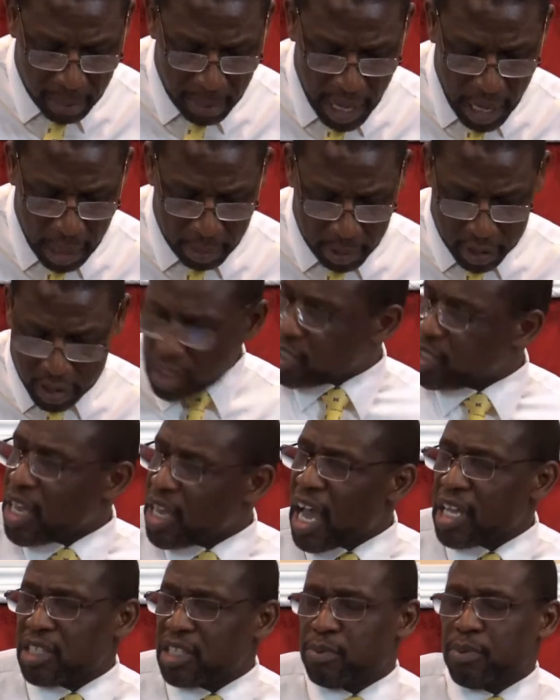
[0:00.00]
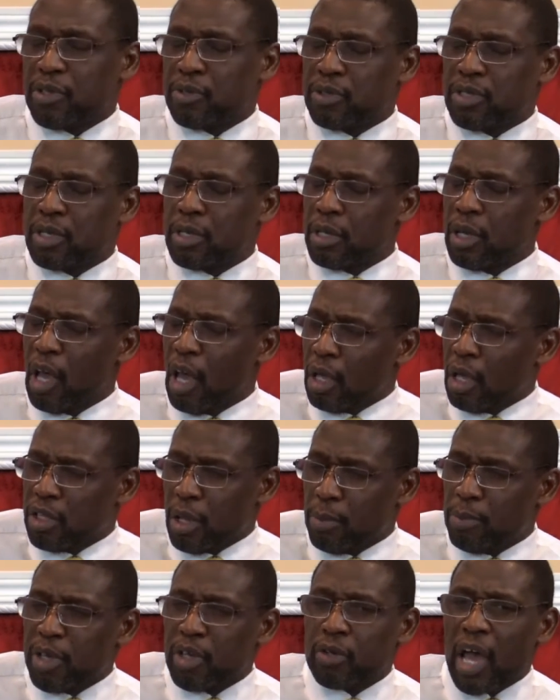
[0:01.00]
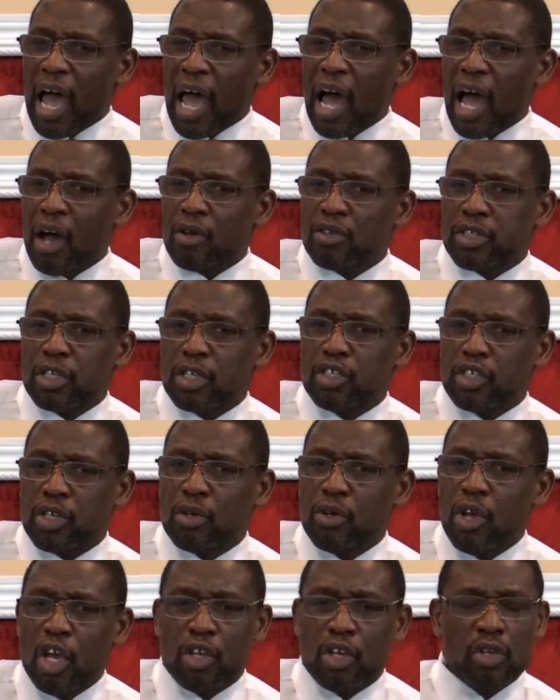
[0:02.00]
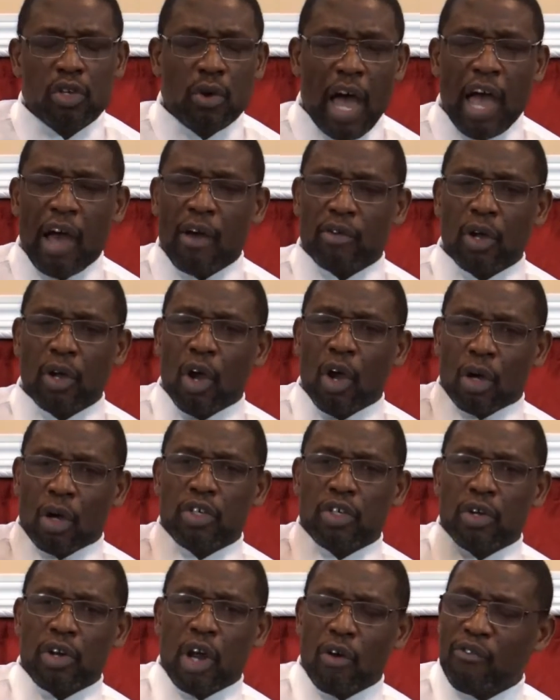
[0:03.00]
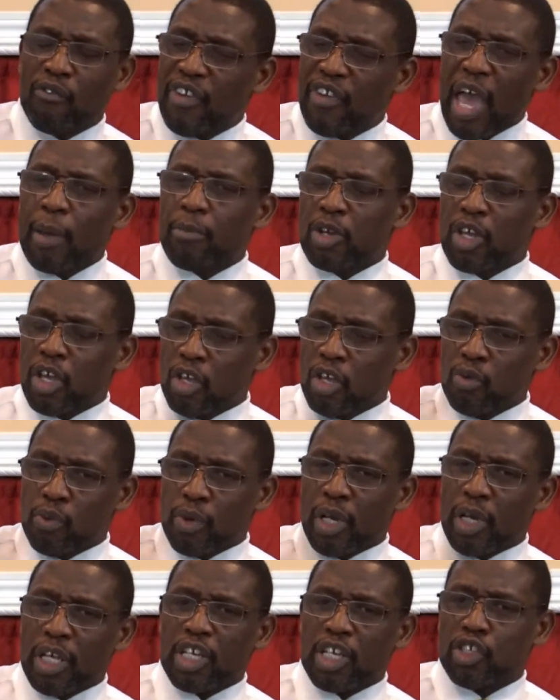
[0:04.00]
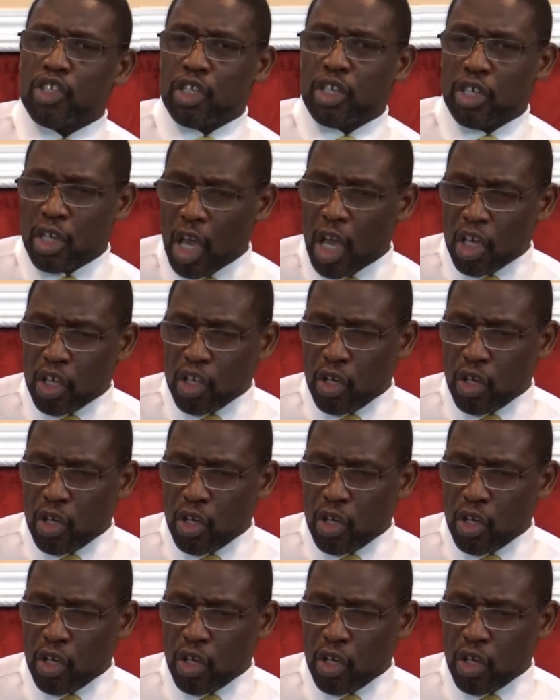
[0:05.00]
The Bible says God's supposed to, to build a house. And so you have, you know, family religion.